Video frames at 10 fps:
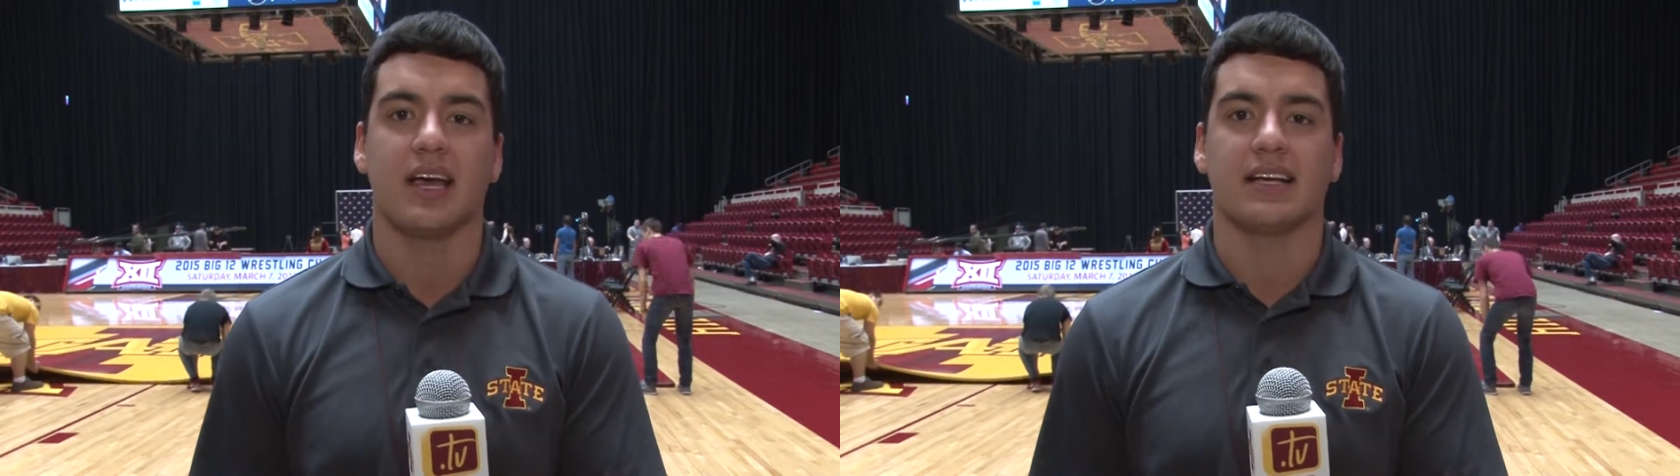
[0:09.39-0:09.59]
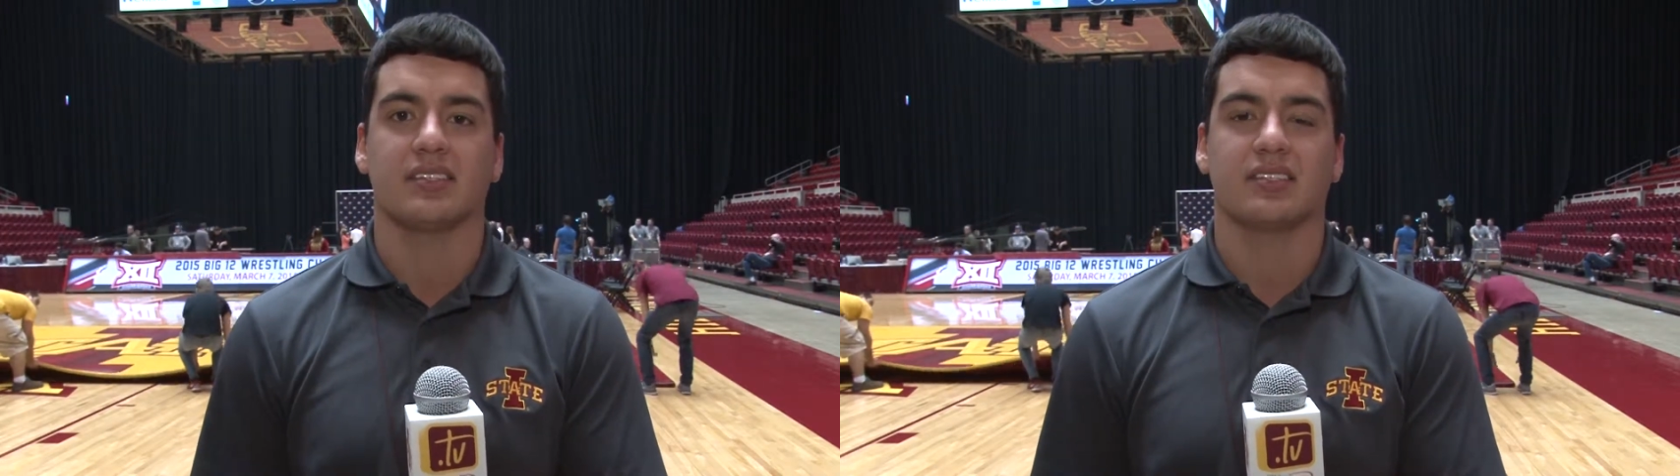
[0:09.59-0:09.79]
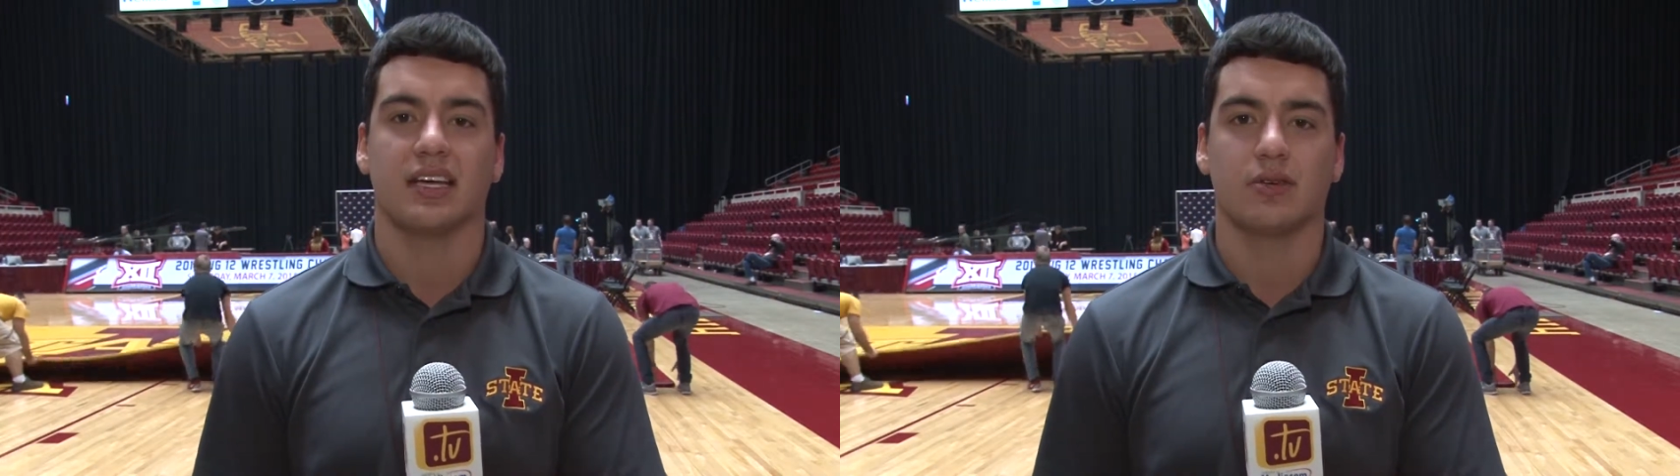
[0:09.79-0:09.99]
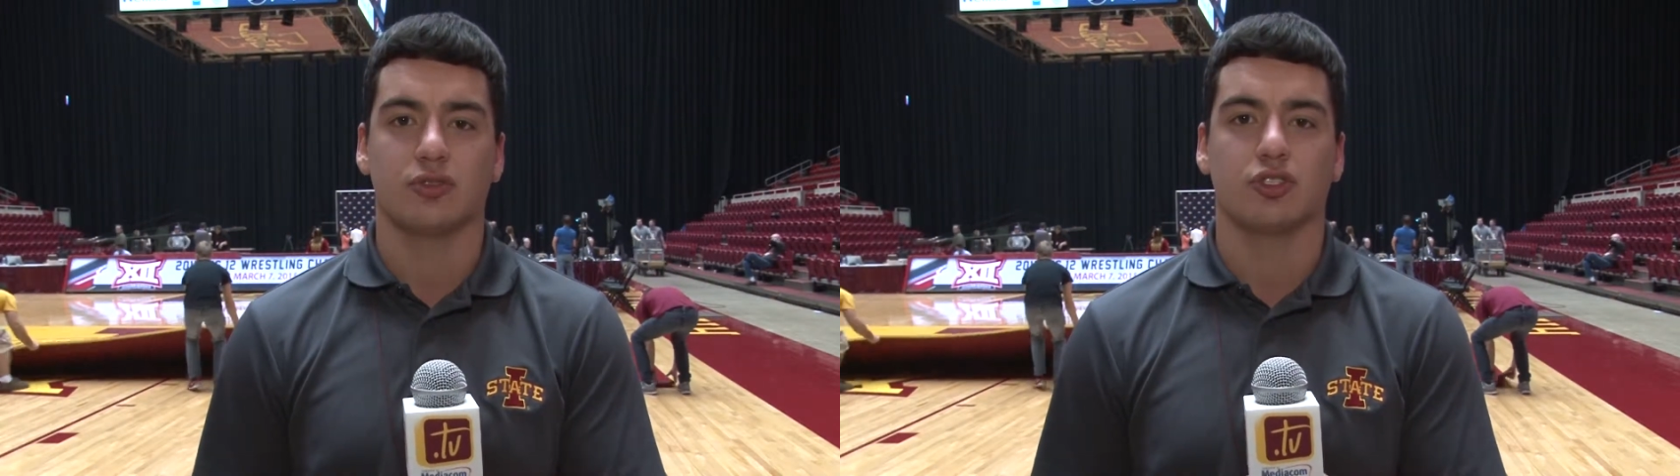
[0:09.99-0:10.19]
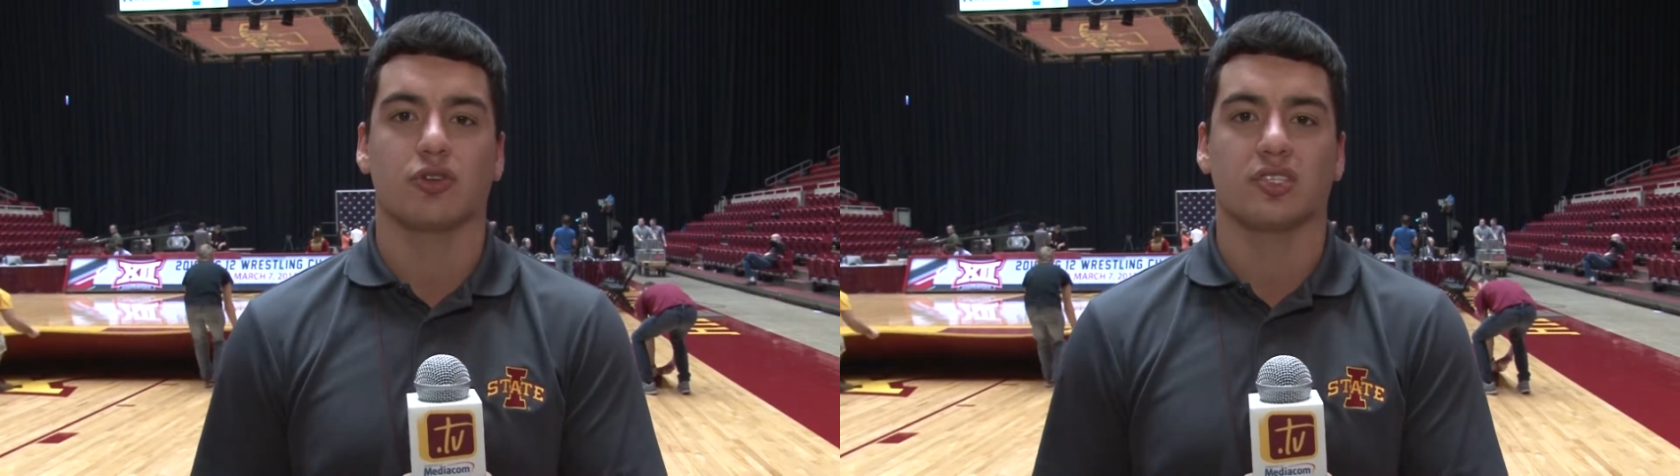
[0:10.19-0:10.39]
as the
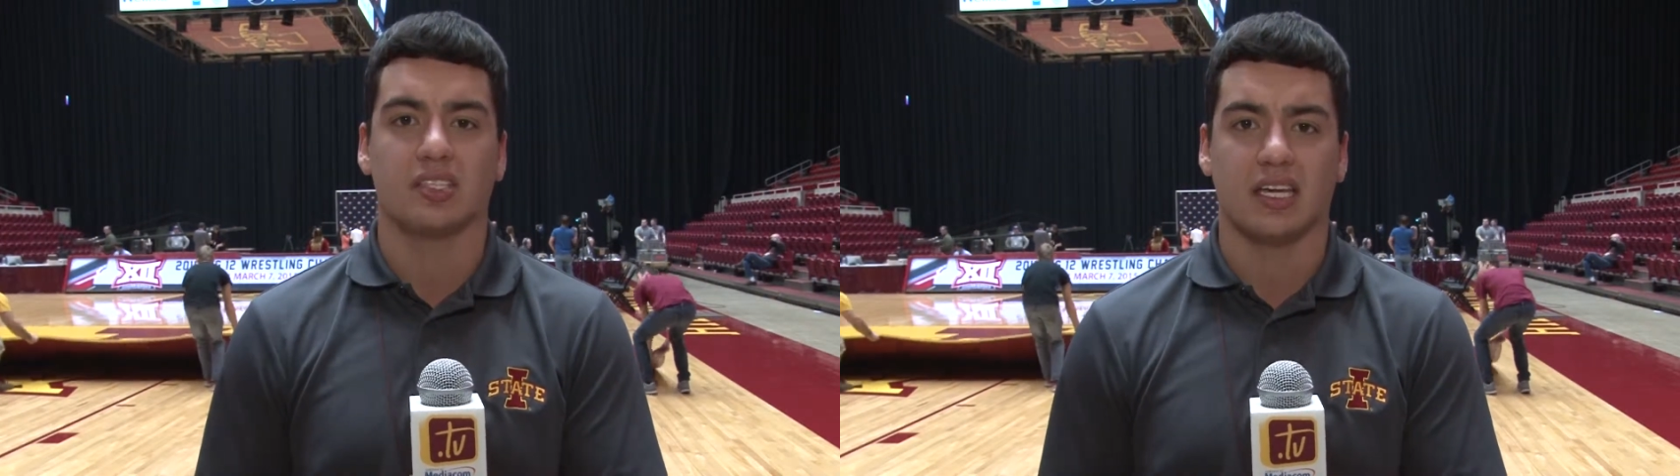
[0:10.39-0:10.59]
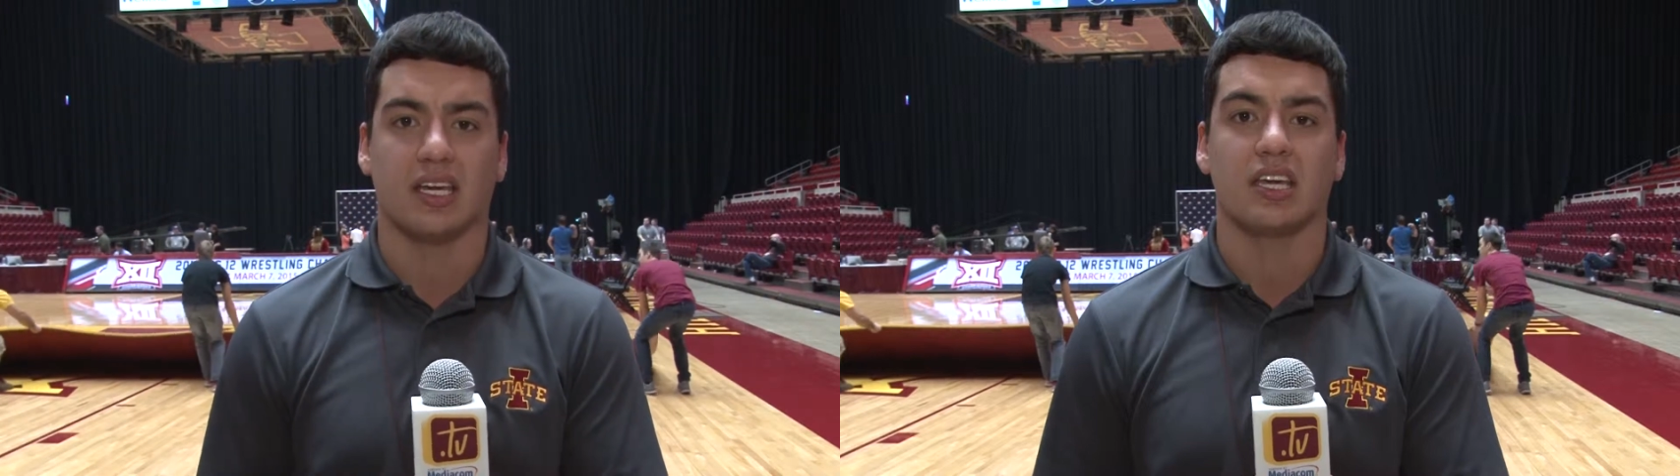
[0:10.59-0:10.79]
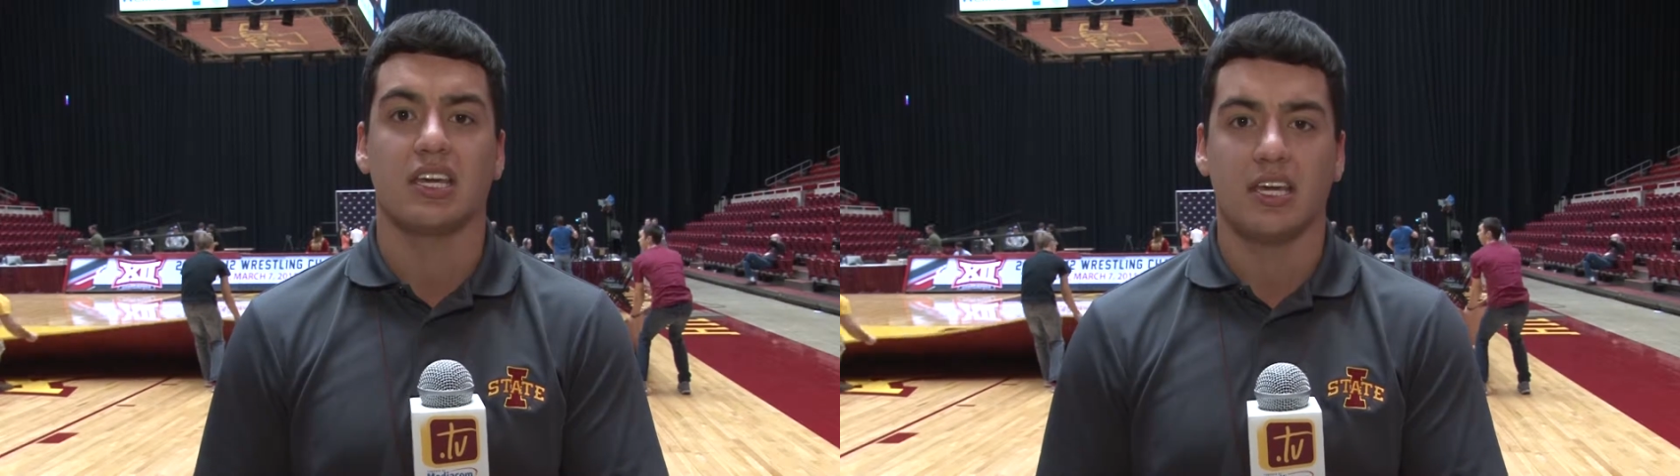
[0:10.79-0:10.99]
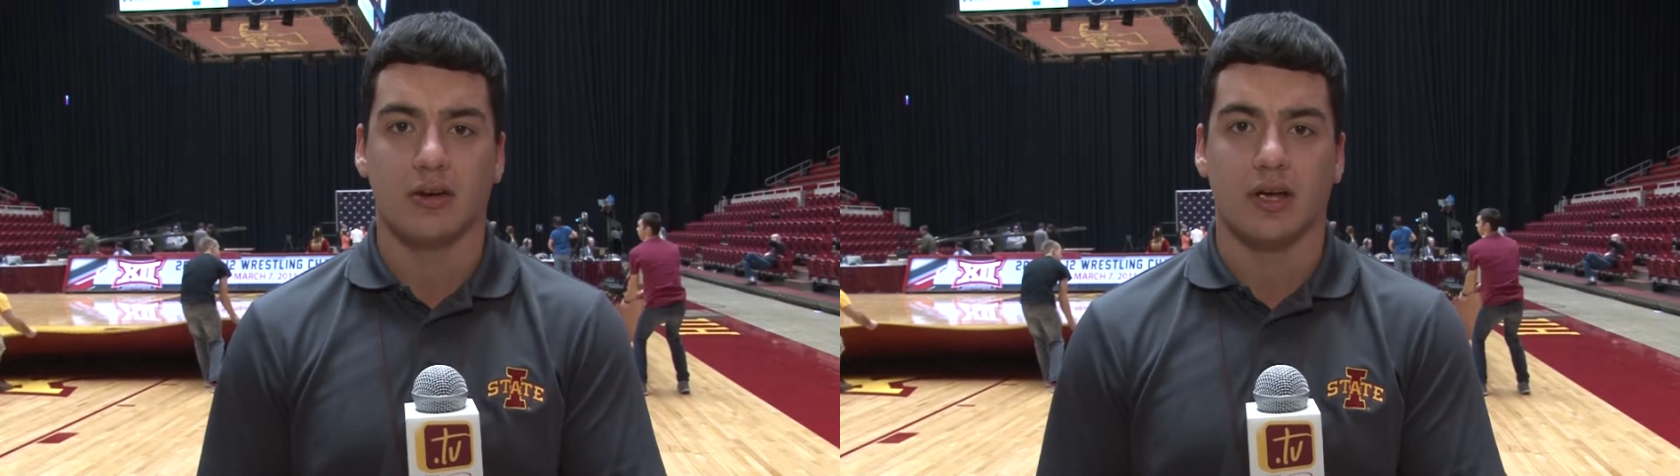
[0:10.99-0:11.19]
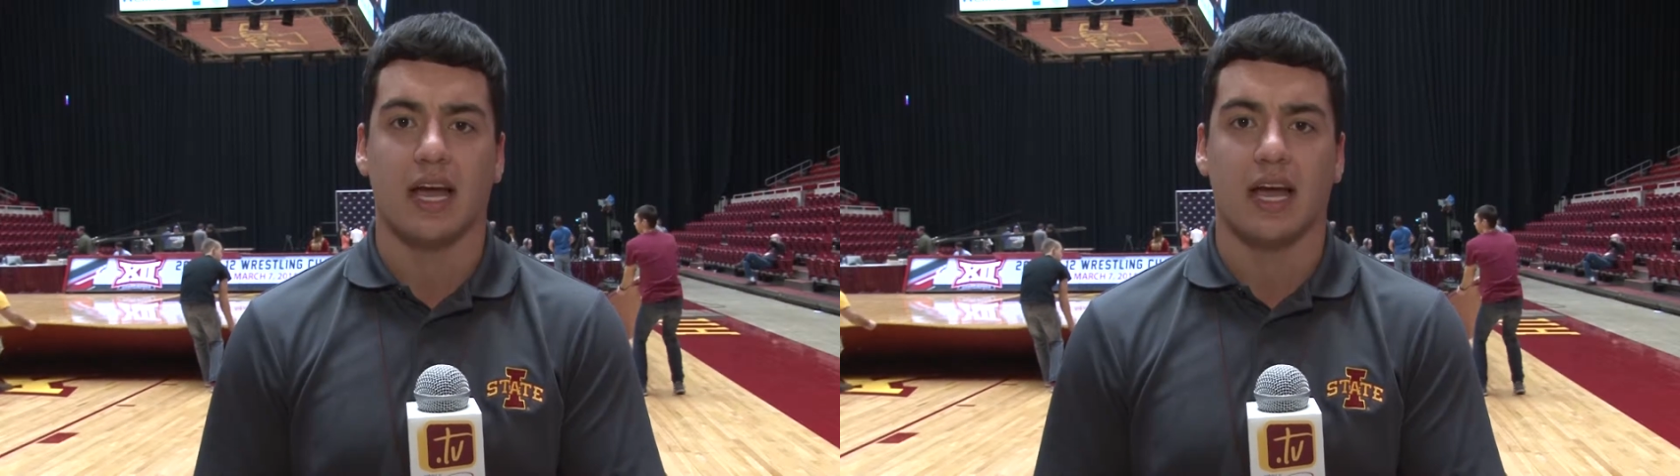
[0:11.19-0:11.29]
Cyclones took second here